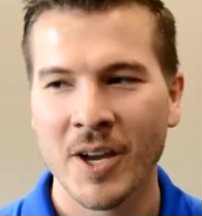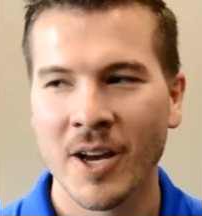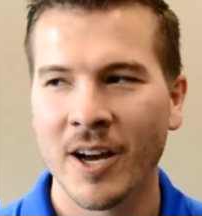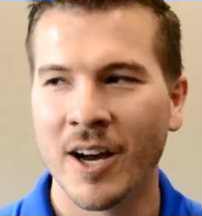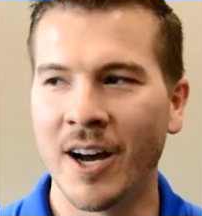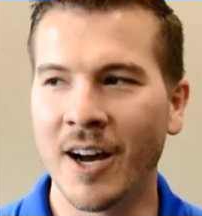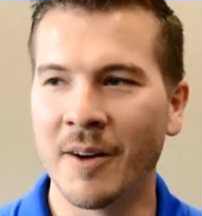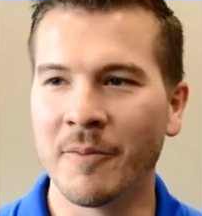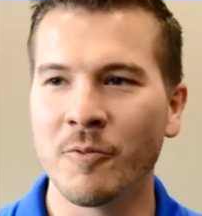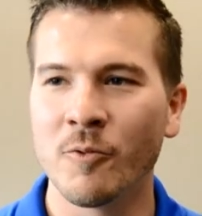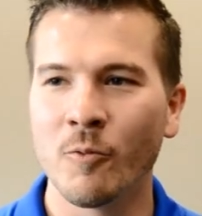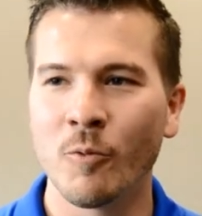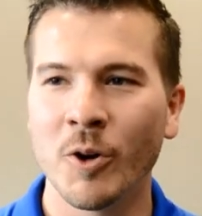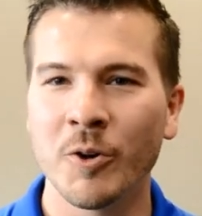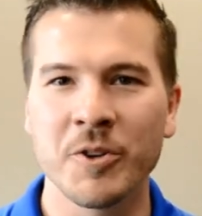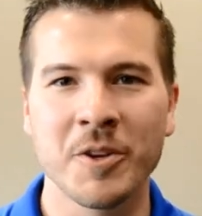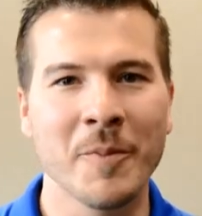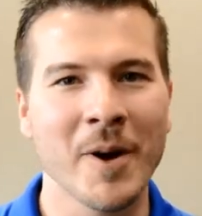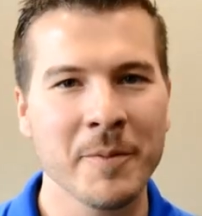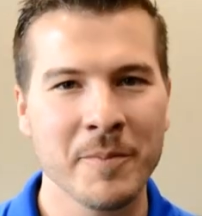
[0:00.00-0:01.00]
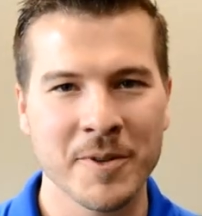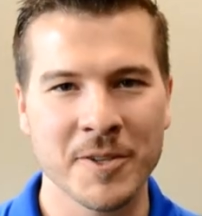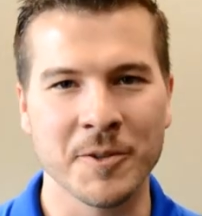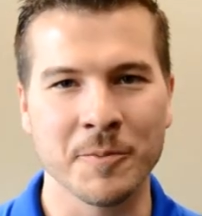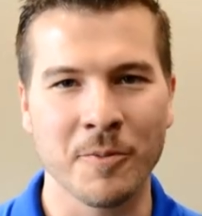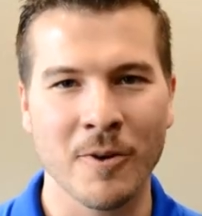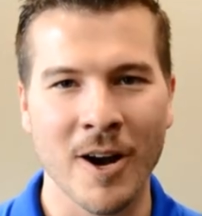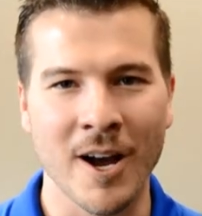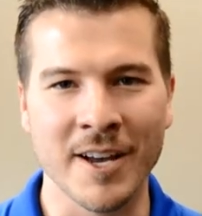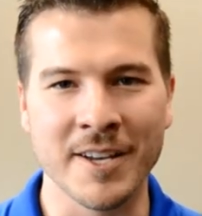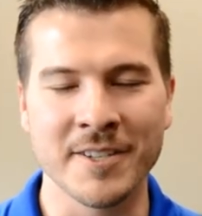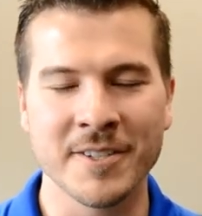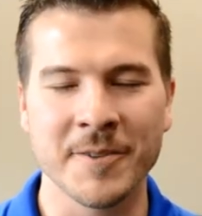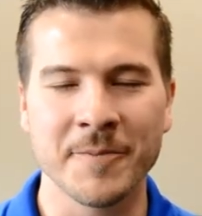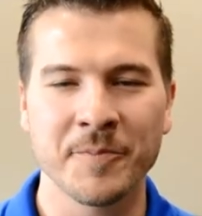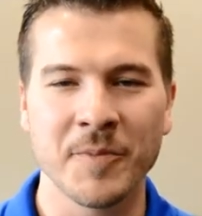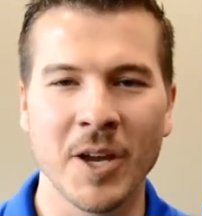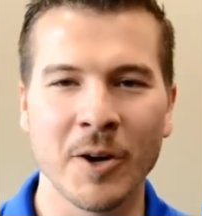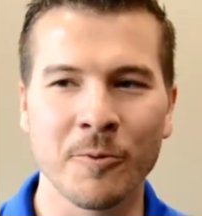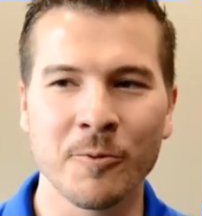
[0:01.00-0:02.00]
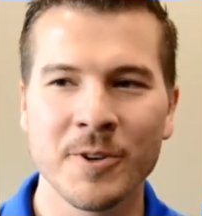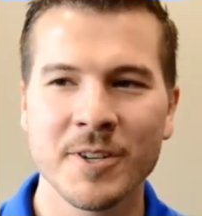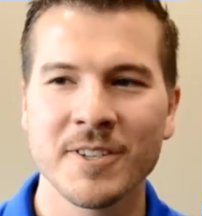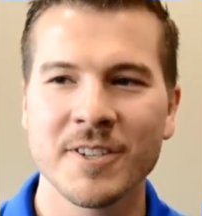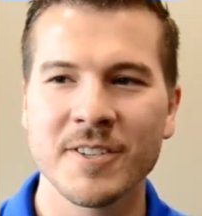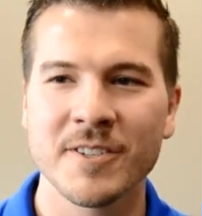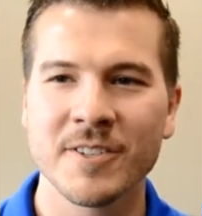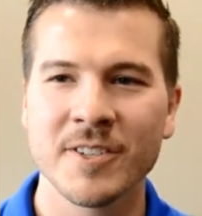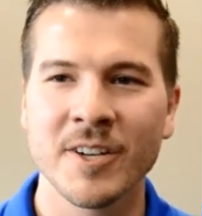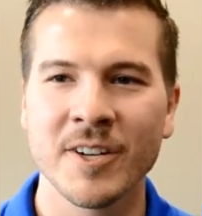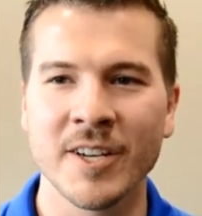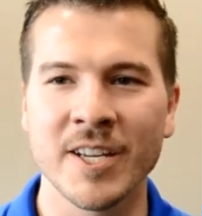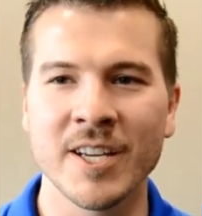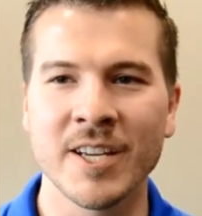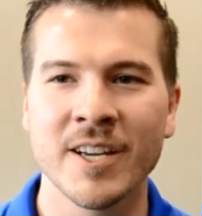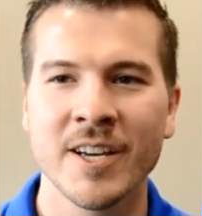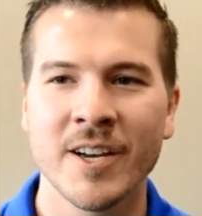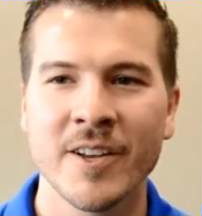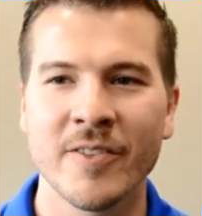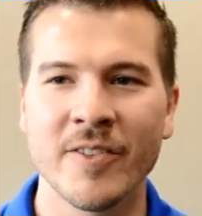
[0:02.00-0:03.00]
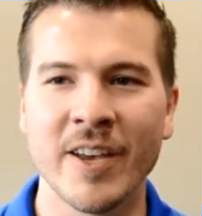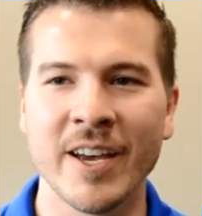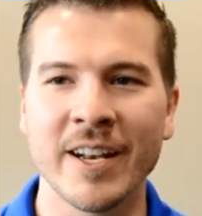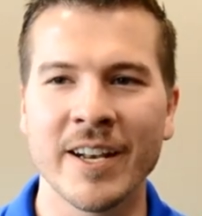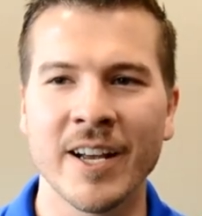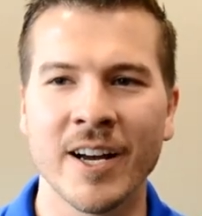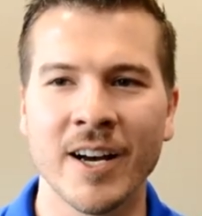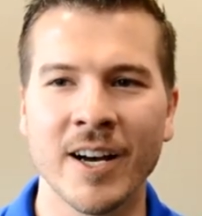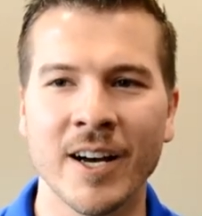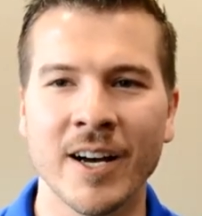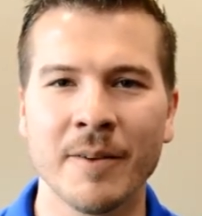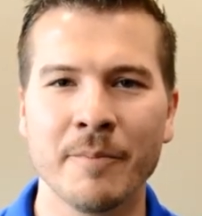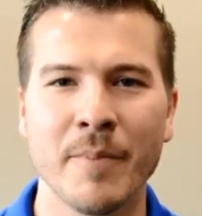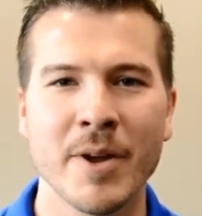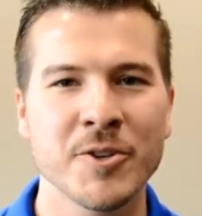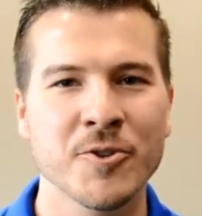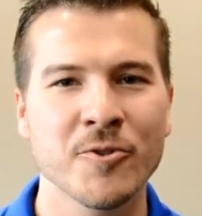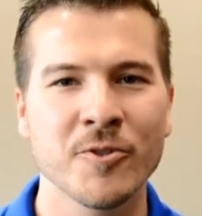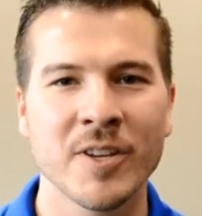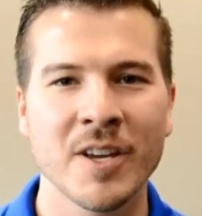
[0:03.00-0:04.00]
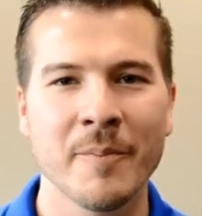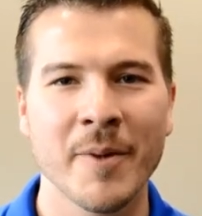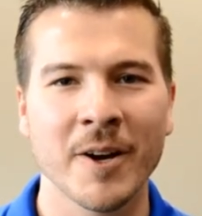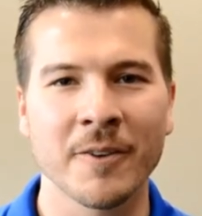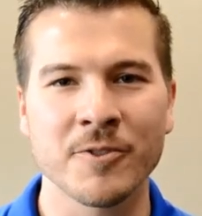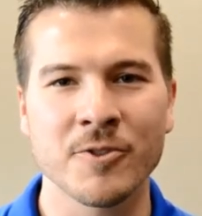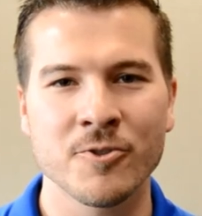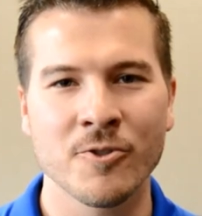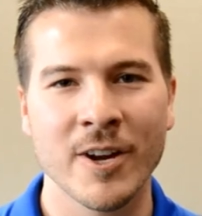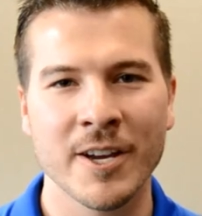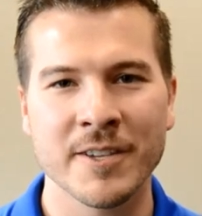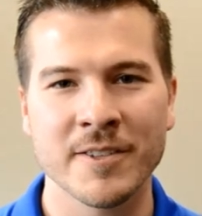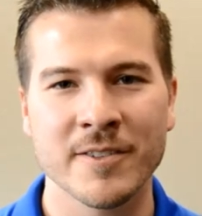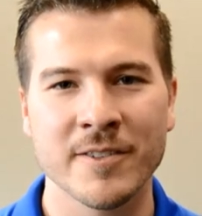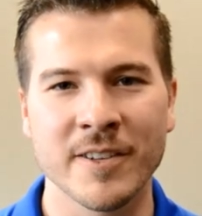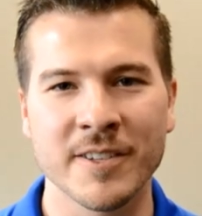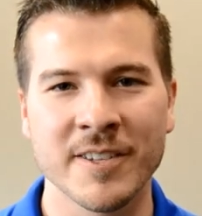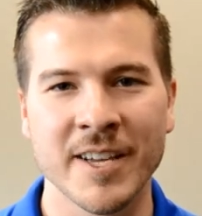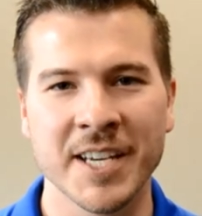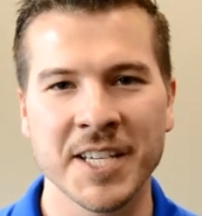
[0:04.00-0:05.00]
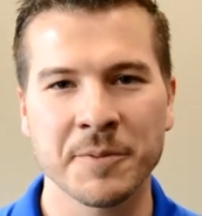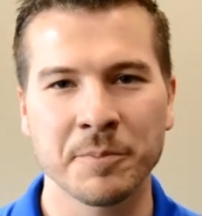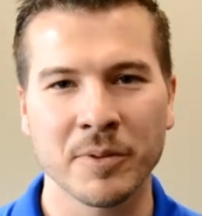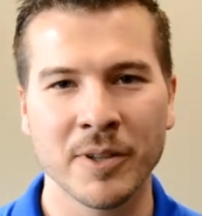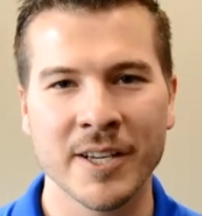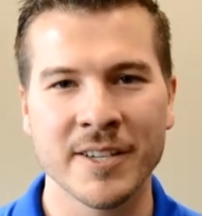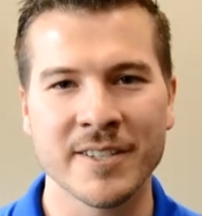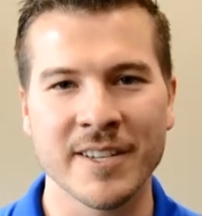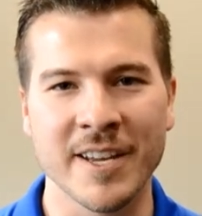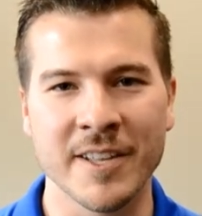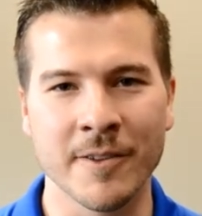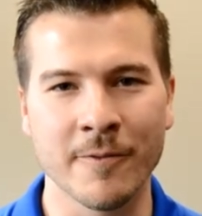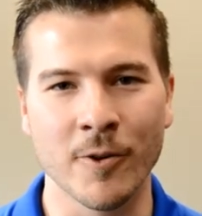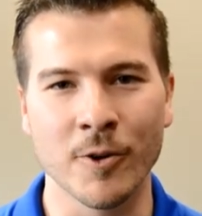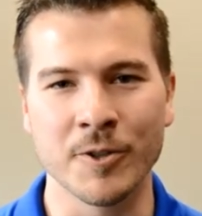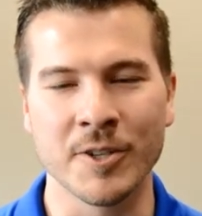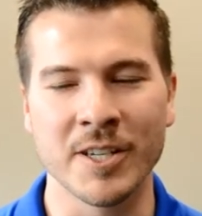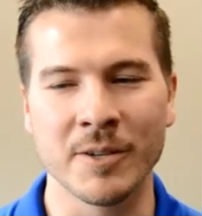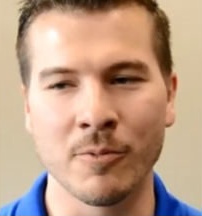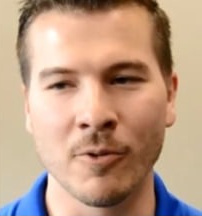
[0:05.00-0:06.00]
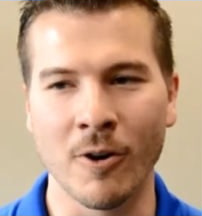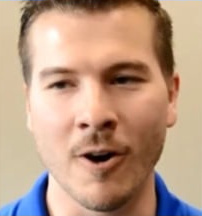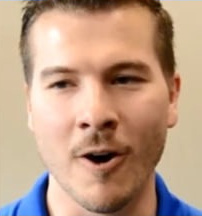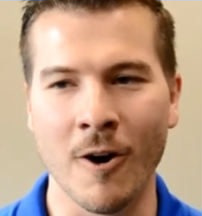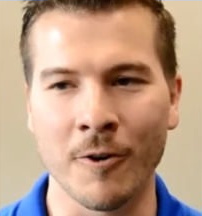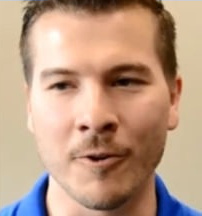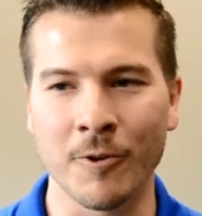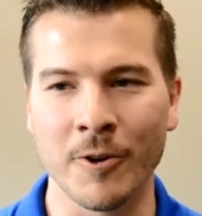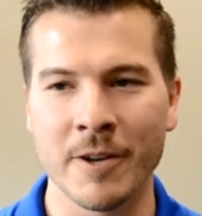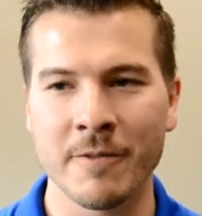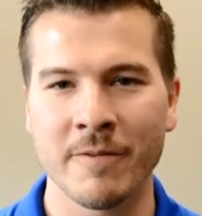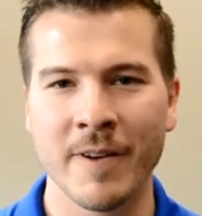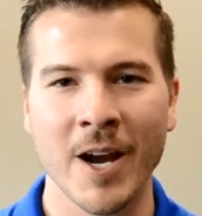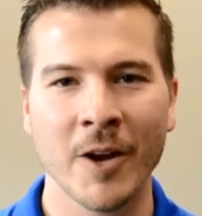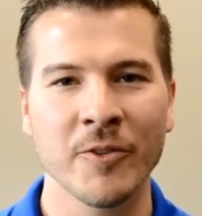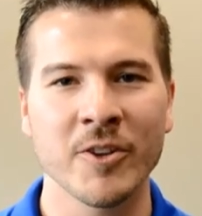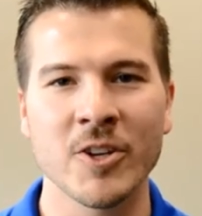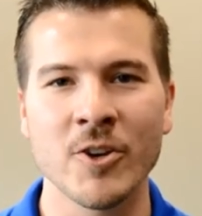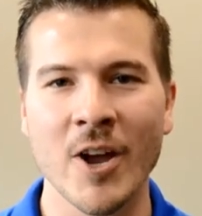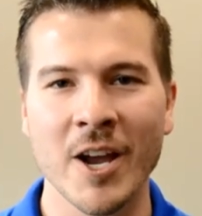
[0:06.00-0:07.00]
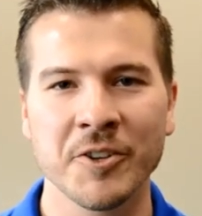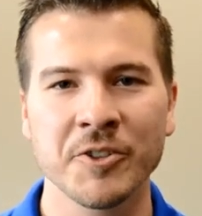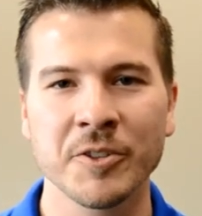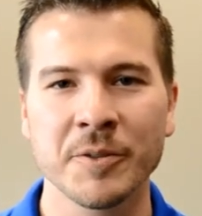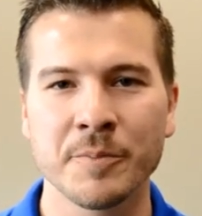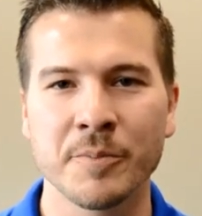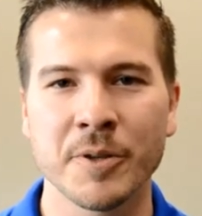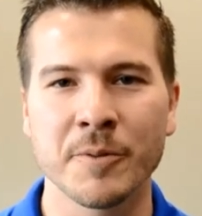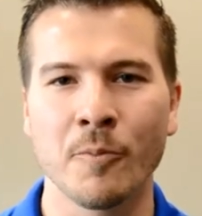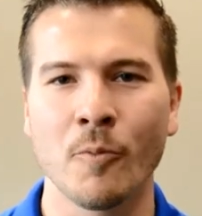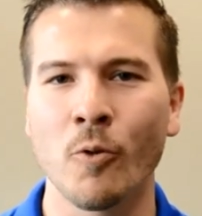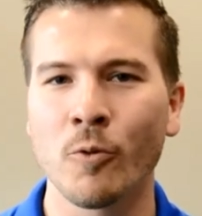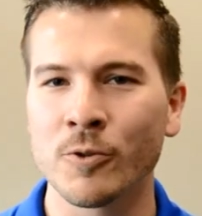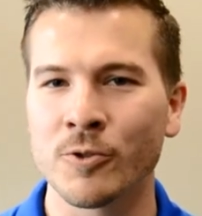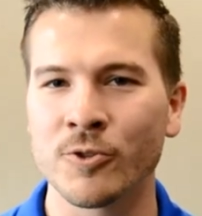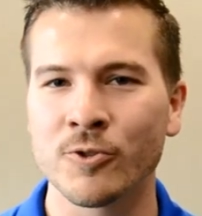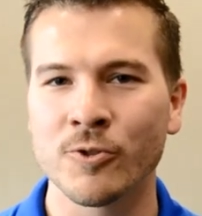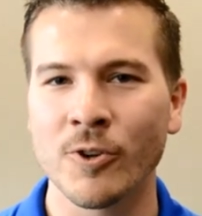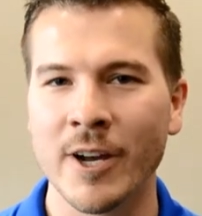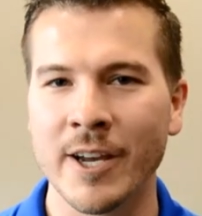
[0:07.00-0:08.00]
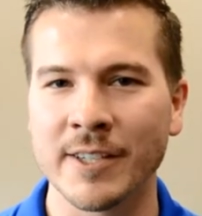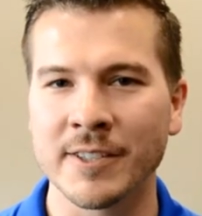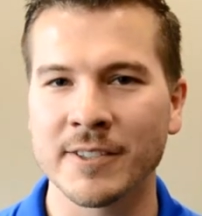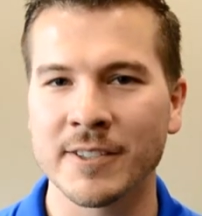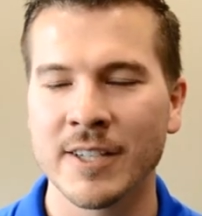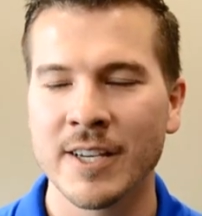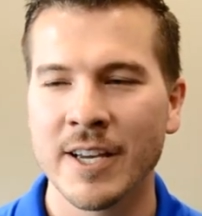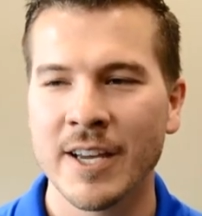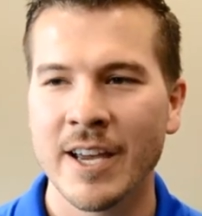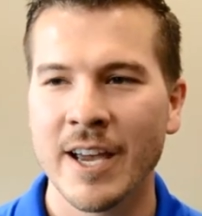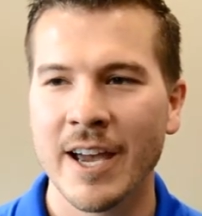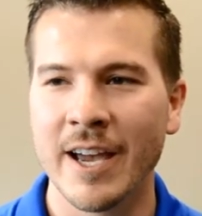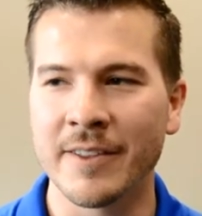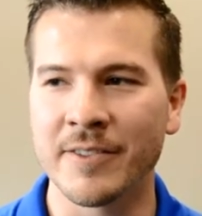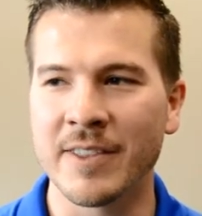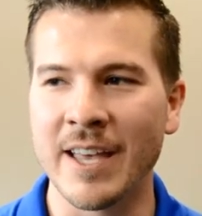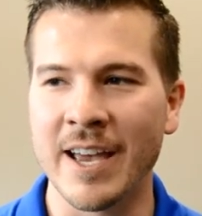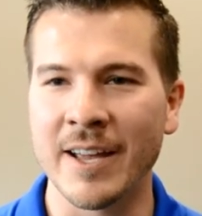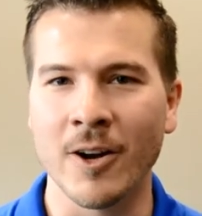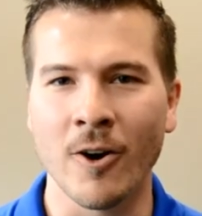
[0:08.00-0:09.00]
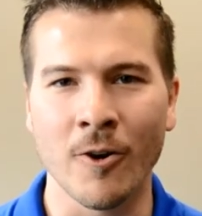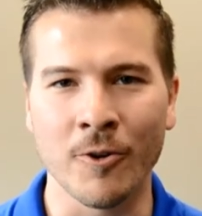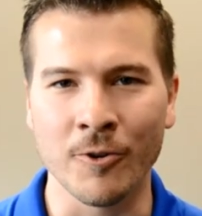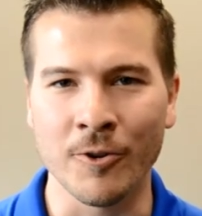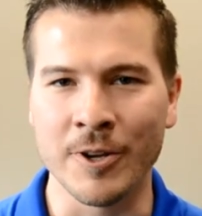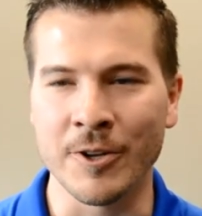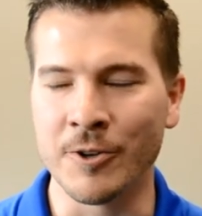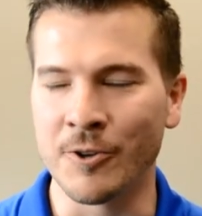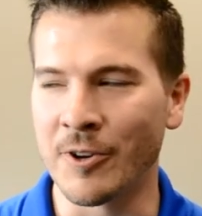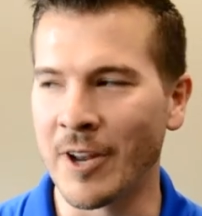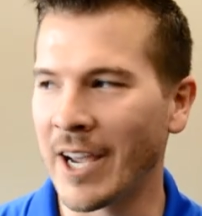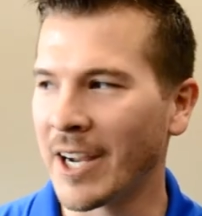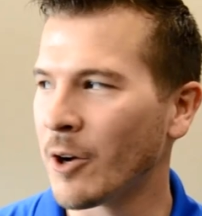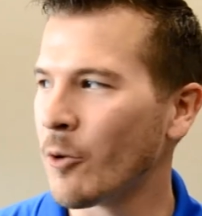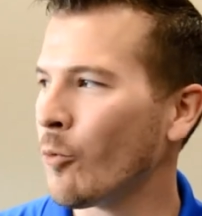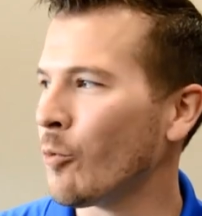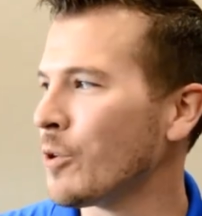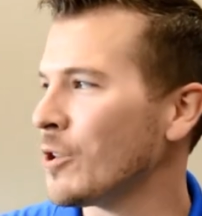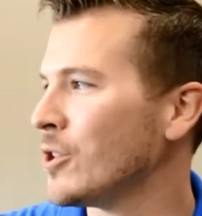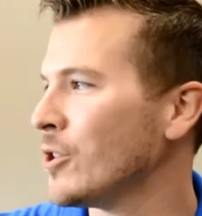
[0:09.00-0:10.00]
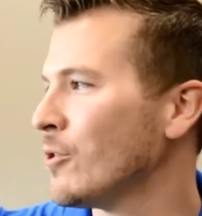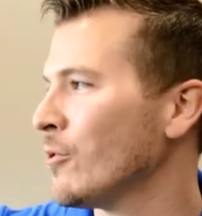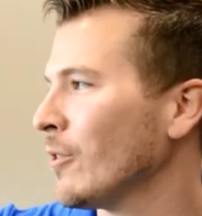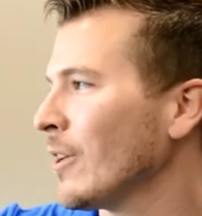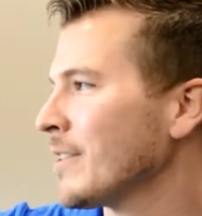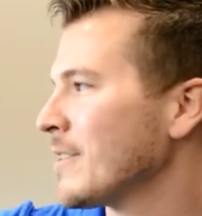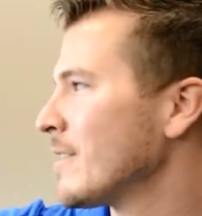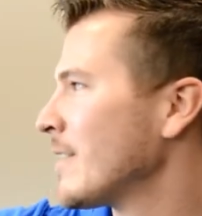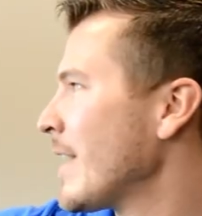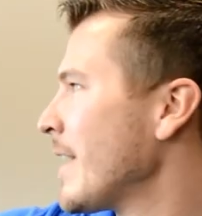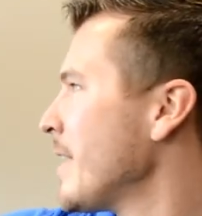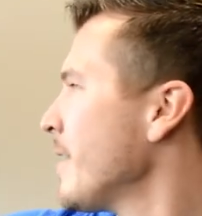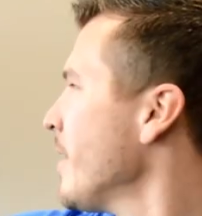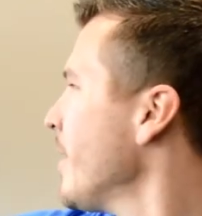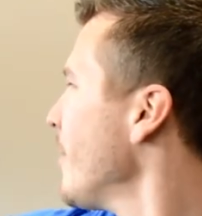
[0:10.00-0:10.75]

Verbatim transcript: Um, well, you might be surprised. A recent study that uh, measured the amount of stress that takes place at the vertebral artery found that you actually put more stress at that artery in your neck when you, let's say,